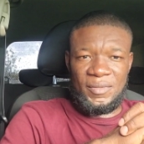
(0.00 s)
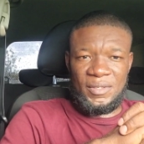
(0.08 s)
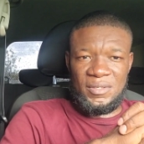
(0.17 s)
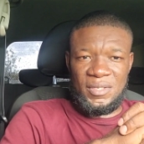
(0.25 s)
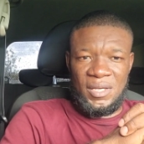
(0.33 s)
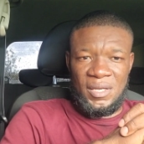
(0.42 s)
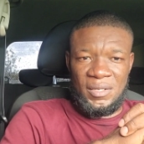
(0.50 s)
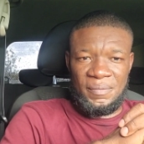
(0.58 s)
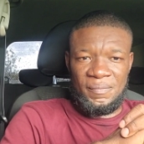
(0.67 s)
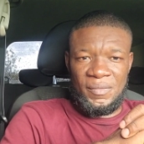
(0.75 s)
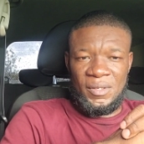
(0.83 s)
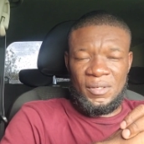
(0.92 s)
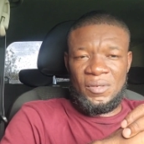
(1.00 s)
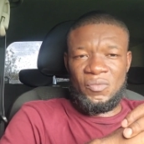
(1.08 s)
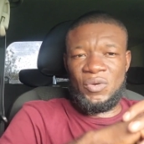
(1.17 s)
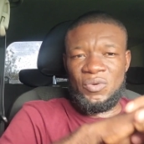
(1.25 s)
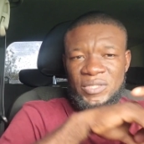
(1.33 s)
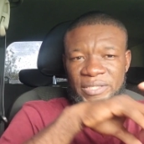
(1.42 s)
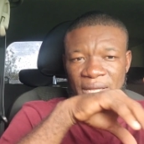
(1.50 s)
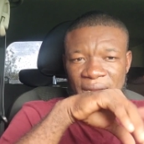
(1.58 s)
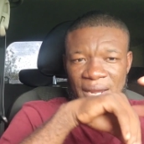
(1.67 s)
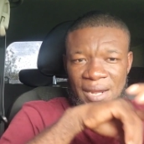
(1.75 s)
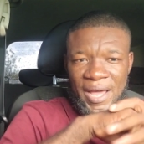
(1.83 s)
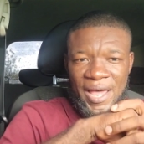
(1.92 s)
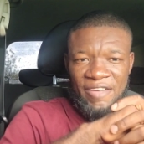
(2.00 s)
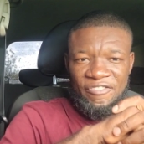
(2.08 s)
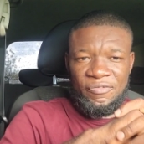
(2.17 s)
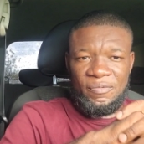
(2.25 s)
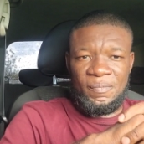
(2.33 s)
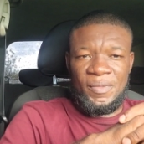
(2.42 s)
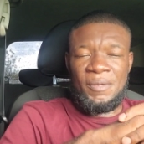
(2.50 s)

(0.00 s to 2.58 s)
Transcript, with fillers: when we know saying in life,